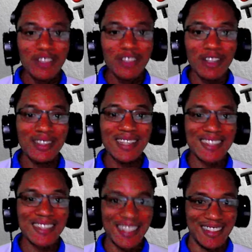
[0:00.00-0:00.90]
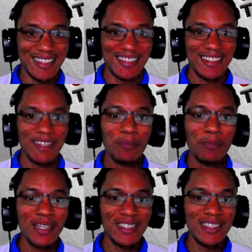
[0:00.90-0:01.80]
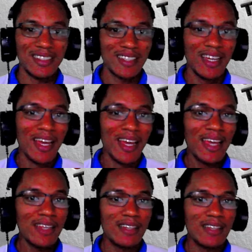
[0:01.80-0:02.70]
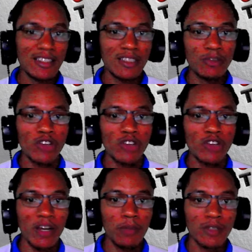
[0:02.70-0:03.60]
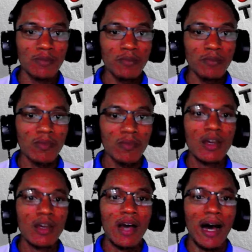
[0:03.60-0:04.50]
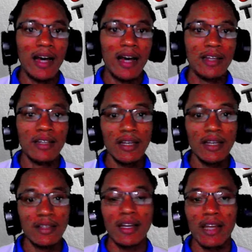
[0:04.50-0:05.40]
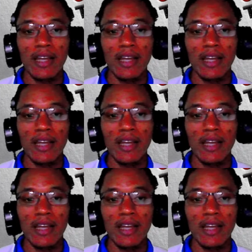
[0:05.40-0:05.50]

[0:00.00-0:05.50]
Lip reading: it as yet, please hit that subscribe button and hit that like